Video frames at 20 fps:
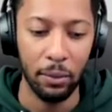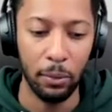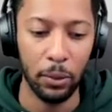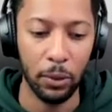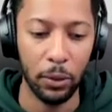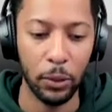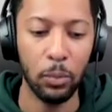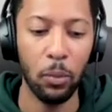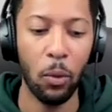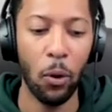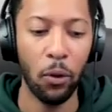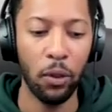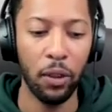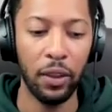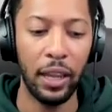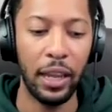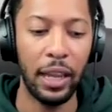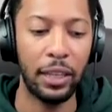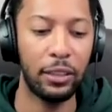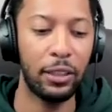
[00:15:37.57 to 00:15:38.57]
there's more
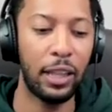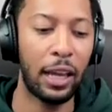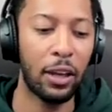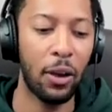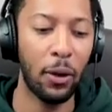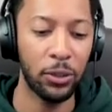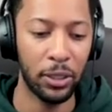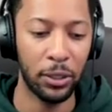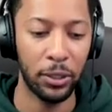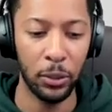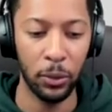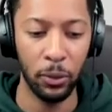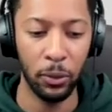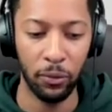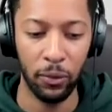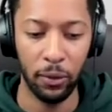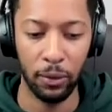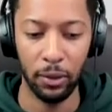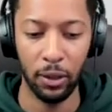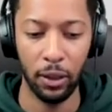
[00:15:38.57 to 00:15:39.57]
that goes
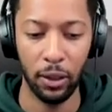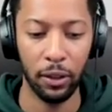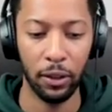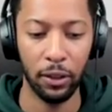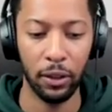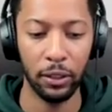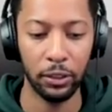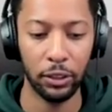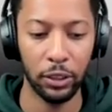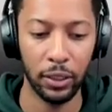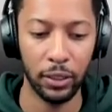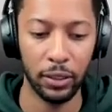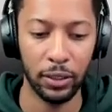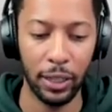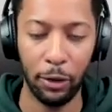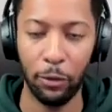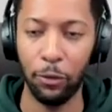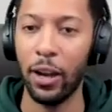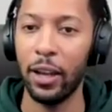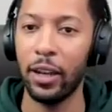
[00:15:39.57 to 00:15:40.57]
into it other than just
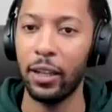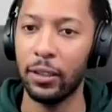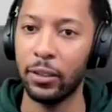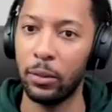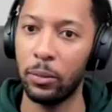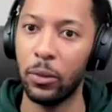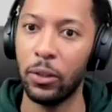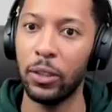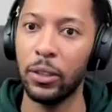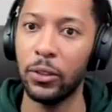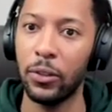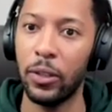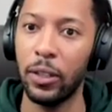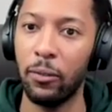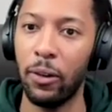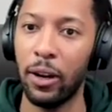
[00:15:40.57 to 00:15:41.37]
like writing some words, right?